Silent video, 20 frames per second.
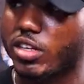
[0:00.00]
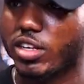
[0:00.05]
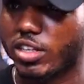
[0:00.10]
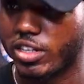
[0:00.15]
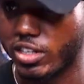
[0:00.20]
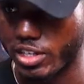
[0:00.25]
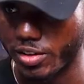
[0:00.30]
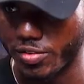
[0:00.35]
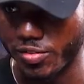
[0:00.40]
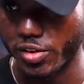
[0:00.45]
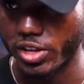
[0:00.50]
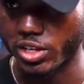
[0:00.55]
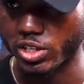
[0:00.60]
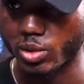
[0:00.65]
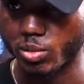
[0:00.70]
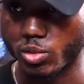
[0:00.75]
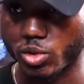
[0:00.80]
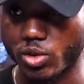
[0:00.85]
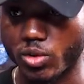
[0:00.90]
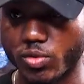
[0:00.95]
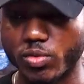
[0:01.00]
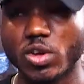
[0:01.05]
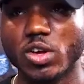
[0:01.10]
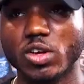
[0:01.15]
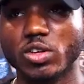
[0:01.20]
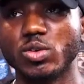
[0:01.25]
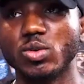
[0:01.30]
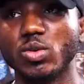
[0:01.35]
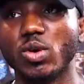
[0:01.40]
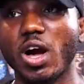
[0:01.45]
defend themselves.
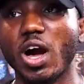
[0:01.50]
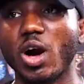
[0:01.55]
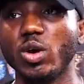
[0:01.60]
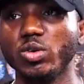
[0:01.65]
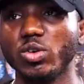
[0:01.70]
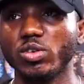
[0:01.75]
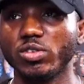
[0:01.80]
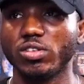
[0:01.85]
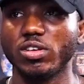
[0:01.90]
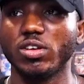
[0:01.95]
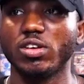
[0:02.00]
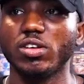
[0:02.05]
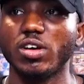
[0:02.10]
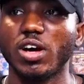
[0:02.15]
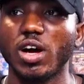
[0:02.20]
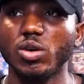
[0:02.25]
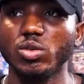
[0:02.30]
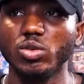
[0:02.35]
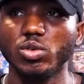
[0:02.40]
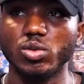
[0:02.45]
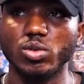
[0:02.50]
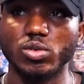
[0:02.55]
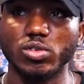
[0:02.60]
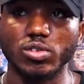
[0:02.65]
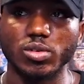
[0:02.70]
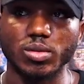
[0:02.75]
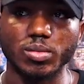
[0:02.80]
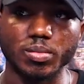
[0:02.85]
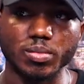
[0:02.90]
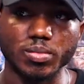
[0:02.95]
So how does
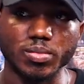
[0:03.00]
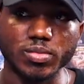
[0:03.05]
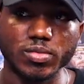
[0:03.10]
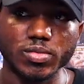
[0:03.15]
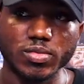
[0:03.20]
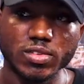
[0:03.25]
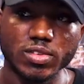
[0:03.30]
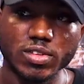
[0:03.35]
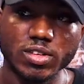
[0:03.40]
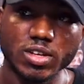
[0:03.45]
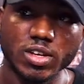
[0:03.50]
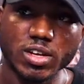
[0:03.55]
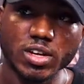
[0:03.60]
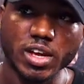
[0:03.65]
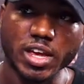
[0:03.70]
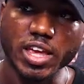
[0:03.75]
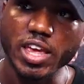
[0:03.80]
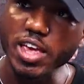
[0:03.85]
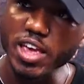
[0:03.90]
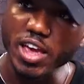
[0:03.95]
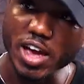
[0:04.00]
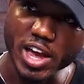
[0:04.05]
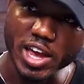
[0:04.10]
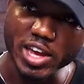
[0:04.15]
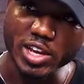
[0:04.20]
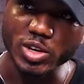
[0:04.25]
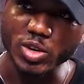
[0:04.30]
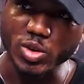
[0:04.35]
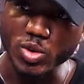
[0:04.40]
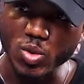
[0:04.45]
AI
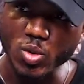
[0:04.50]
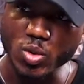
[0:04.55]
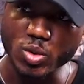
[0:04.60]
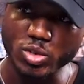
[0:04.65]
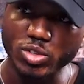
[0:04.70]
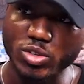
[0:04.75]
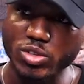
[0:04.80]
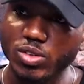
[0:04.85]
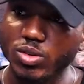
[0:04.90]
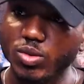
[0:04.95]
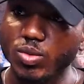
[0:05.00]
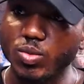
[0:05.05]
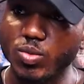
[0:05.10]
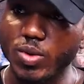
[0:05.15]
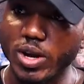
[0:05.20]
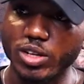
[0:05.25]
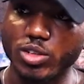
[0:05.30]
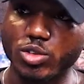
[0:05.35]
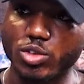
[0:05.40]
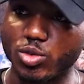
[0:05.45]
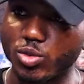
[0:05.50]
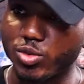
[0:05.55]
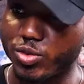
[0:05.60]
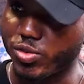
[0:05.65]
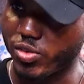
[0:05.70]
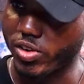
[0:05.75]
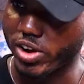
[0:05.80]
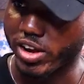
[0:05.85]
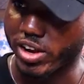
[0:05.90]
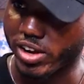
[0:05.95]
knows when to
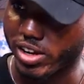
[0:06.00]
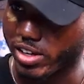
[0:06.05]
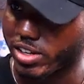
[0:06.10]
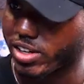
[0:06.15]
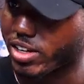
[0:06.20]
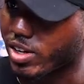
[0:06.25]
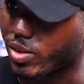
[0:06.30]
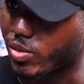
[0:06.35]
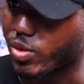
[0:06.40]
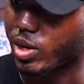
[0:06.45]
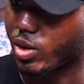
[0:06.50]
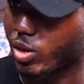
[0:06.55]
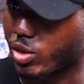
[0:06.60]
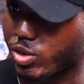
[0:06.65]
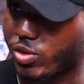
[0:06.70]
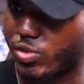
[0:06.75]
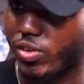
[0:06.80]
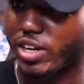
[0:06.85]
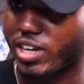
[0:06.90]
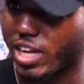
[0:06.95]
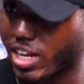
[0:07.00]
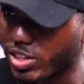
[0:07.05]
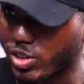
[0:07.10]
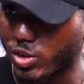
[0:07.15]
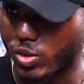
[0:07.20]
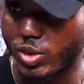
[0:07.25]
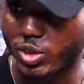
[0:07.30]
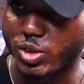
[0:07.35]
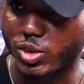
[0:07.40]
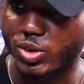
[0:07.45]
fire and when not to fire? That's the
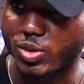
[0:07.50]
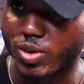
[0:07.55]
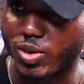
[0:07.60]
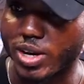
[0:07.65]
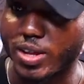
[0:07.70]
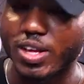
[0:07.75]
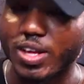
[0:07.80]
question, right?